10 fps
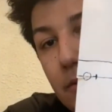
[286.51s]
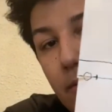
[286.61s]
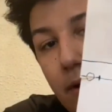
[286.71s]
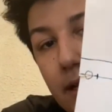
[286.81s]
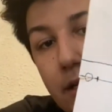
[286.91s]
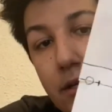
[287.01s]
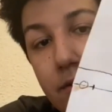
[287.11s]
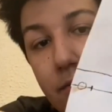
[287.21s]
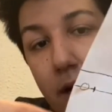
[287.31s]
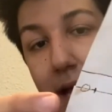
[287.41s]
What we're going to do
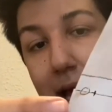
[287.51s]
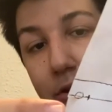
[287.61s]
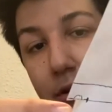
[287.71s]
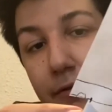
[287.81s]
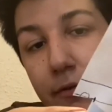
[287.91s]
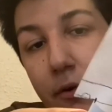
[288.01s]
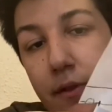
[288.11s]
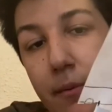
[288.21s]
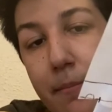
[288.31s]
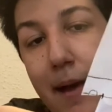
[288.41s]
is we're going to actually fold
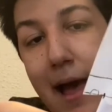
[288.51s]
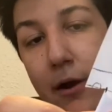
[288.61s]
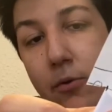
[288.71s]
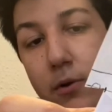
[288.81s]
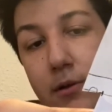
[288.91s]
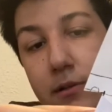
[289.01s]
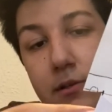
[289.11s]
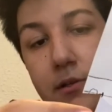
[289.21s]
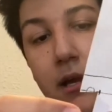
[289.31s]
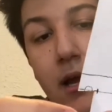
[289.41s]
them backwards.